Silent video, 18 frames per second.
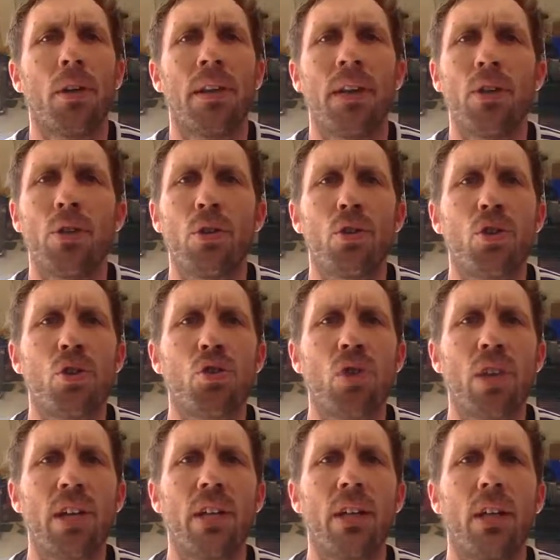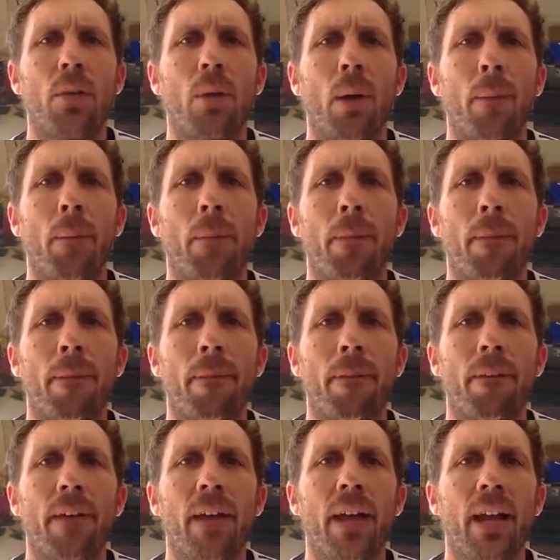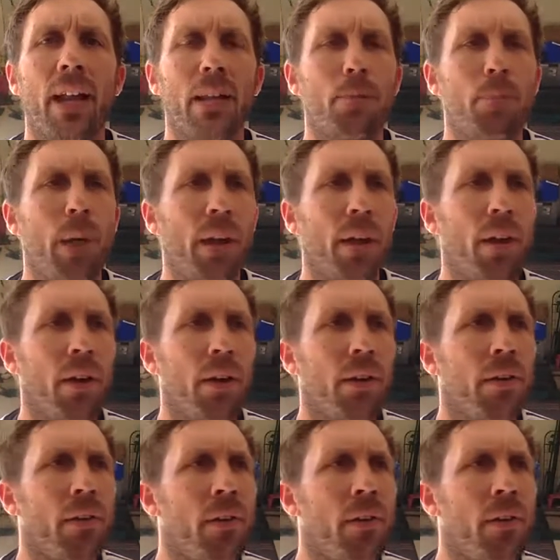Then you can straighten the other one. Yeah, that's better.